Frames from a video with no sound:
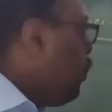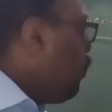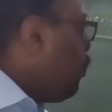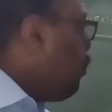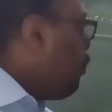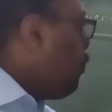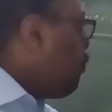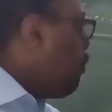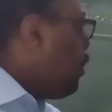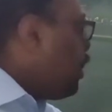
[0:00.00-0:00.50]
from
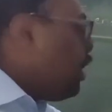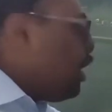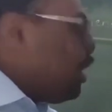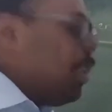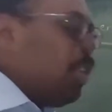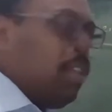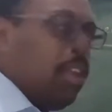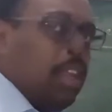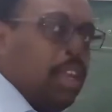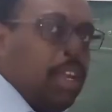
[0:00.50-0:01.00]
a
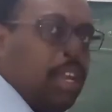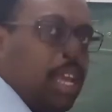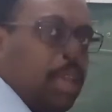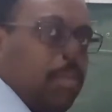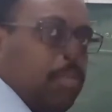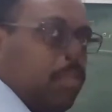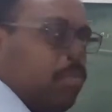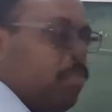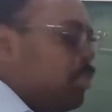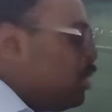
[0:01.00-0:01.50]
particular type
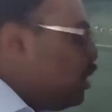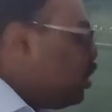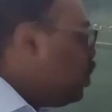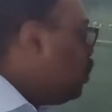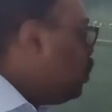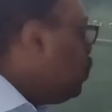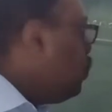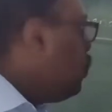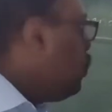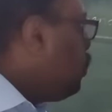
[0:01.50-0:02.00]
of
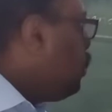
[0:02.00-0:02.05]
tissue,